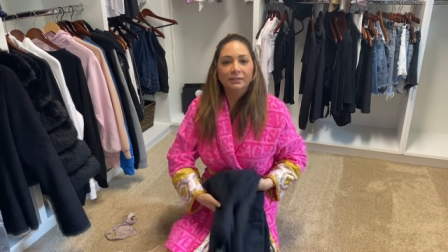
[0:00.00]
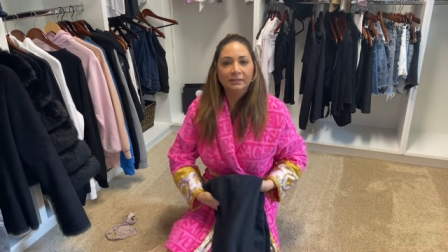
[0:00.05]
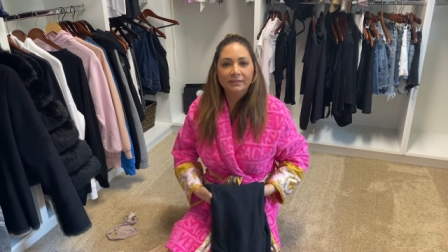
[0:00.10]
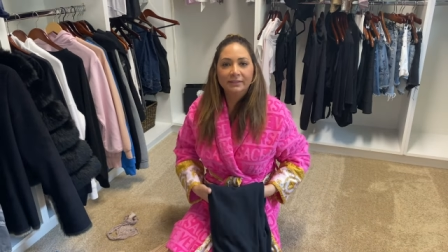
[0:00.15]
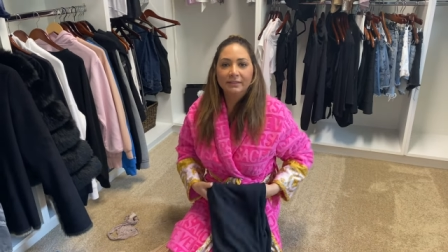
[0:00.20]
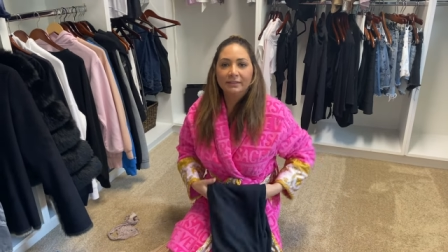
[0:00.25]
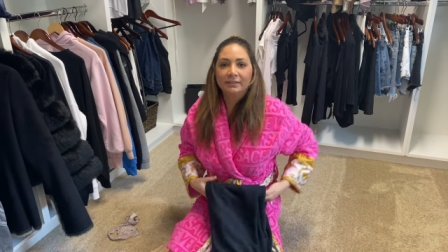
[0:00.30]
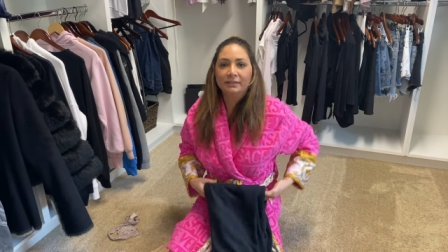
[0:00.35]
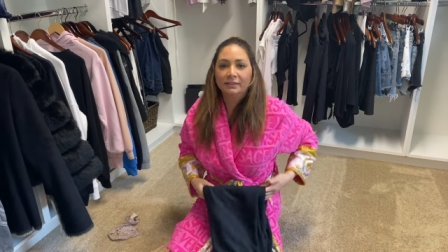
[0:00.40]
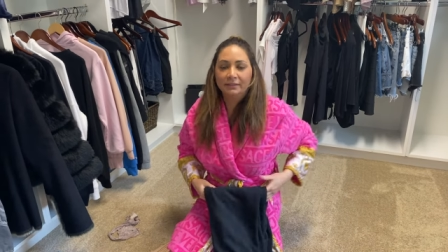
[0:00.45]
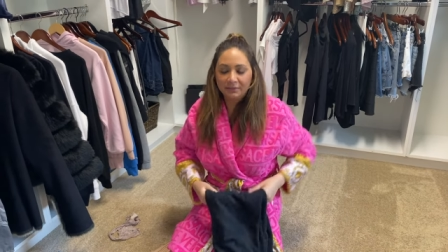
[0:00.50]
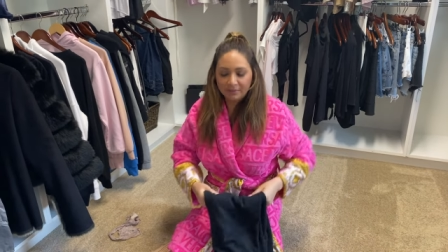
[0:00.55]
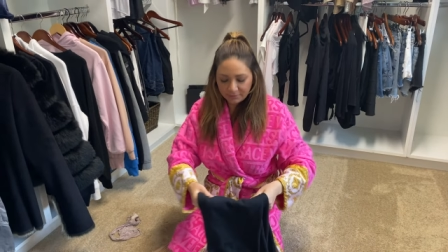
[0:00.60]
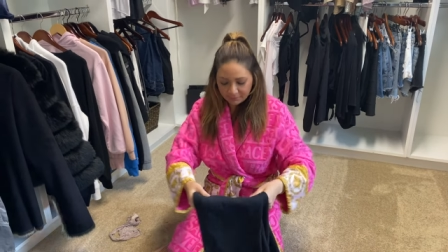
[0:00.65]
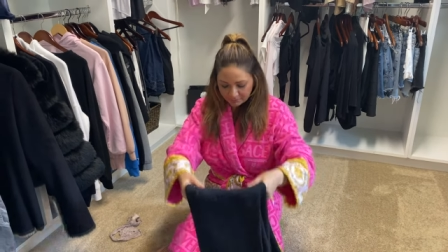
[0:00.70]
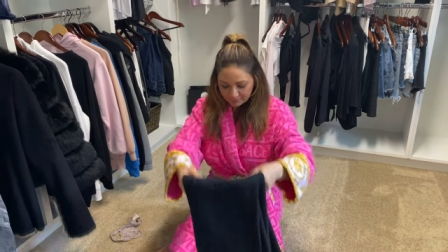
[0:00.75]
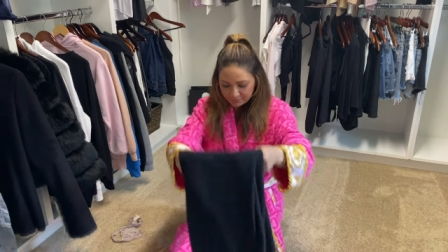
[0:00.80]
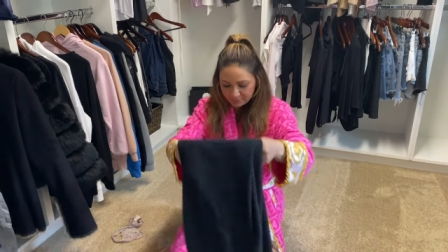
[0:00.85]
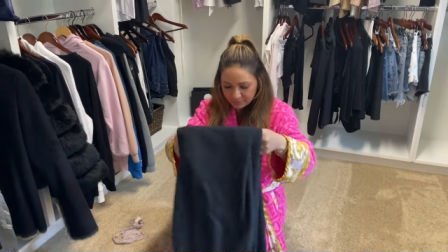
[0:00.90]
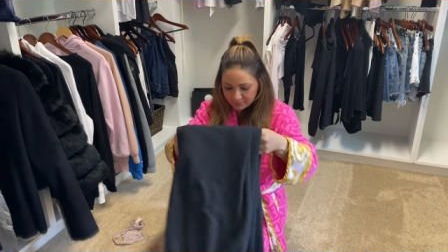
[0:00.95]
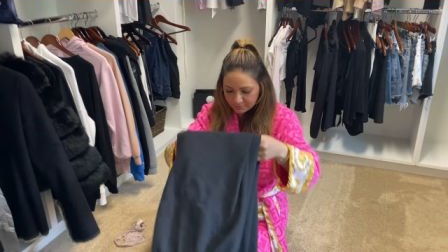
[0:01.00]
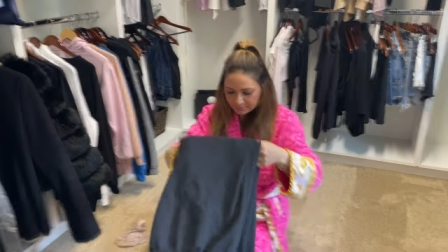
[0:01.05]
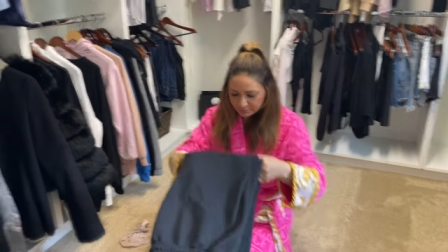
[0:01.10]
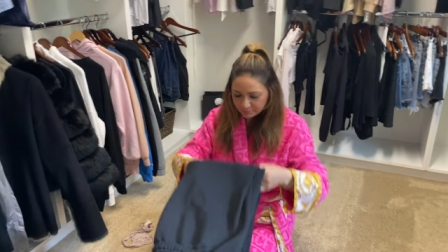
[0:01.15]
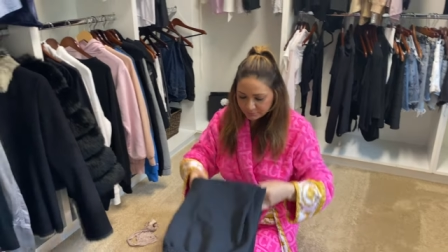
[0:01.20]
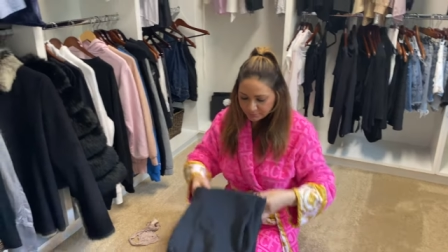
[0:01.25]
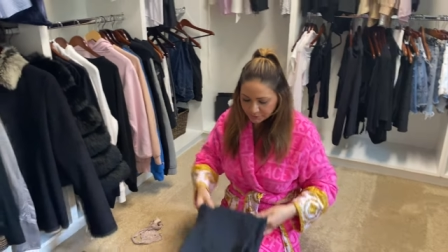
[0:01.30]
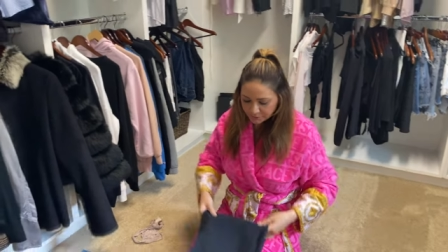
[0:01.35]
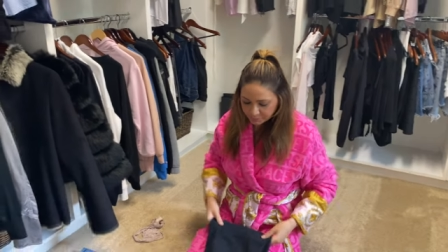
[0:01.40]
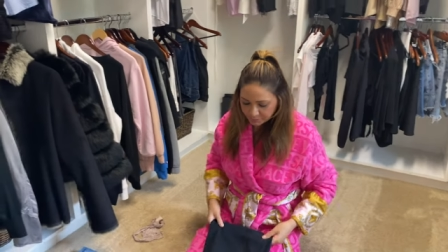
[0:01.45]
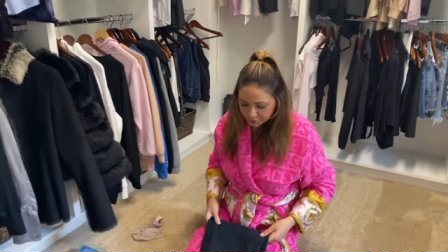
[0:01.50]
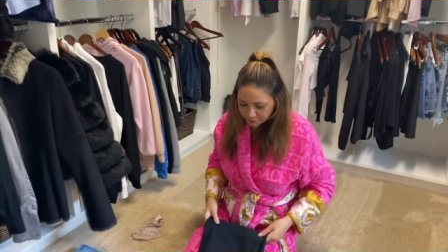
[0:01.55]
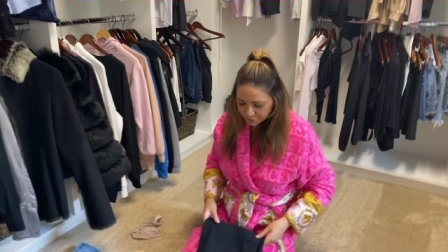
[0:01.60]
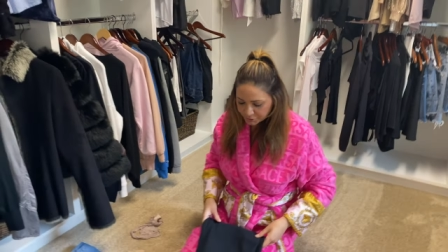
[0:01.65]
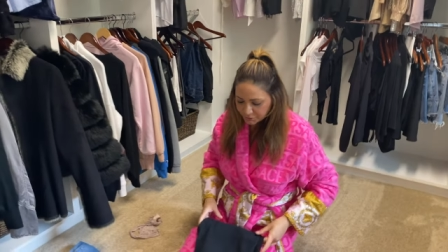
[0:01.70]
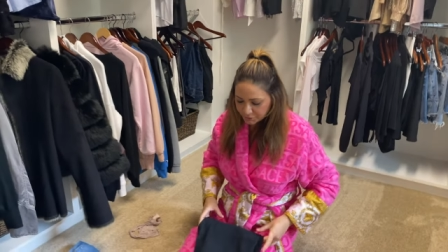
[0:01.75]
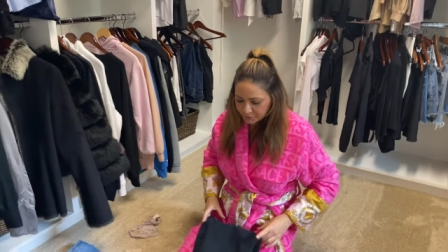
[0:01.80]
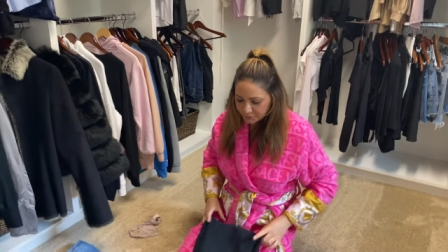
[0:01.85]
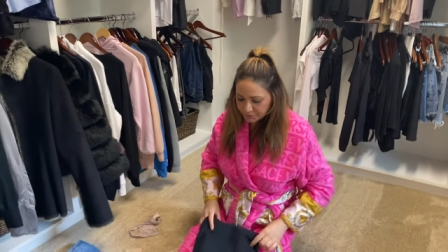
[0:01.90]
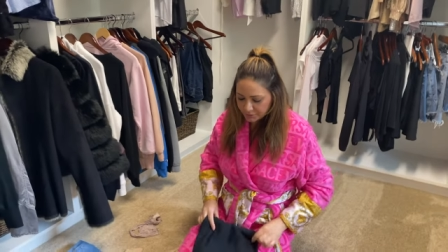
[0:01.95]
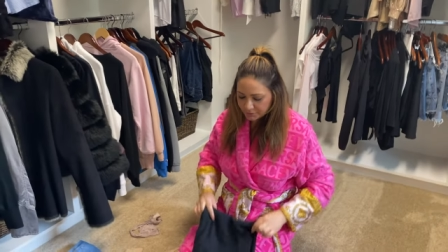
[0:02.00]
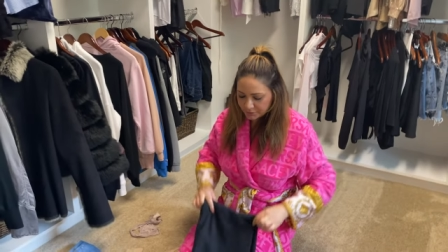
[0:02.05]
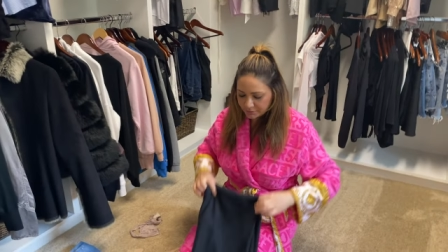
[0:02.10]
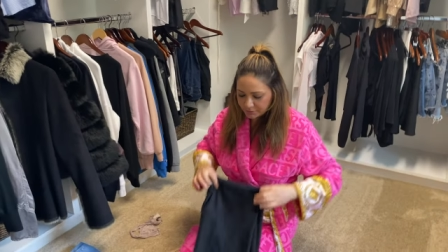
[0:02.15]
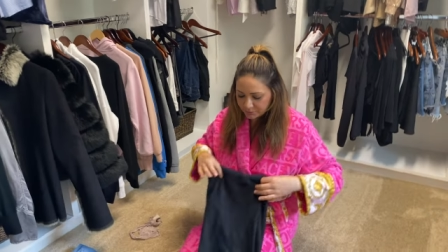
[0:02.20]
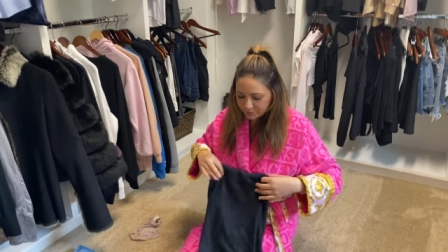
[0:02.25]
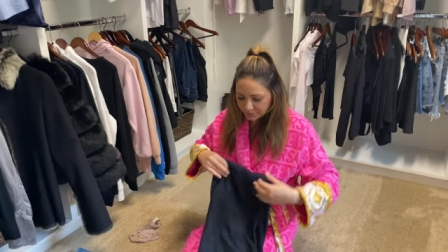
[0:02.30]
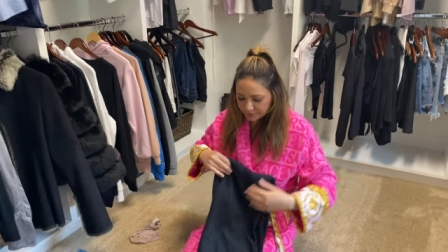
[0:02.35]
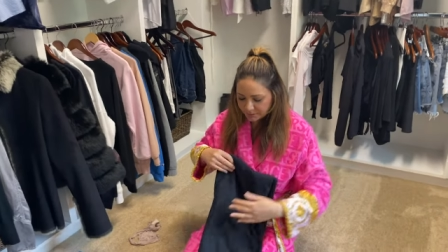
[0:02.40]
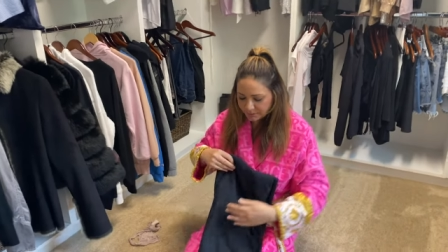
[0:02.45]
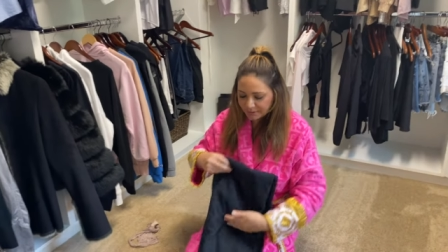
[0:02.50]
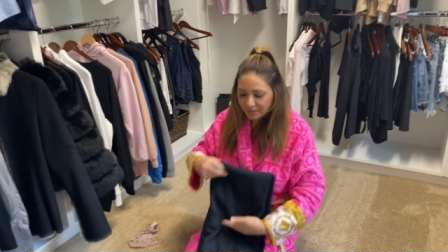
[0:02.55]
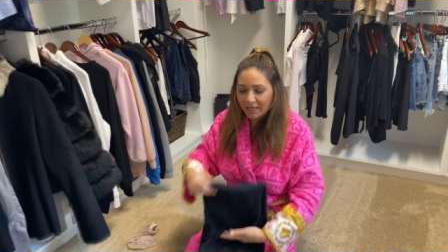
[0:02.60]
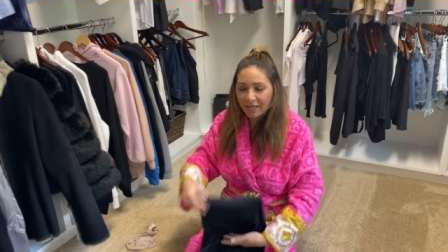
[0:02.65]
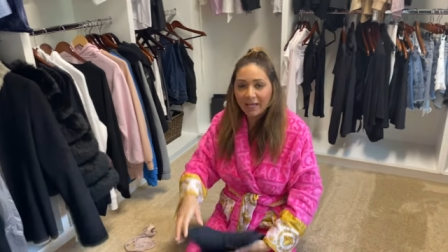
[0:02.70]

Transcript: the for the Persian New Year with like the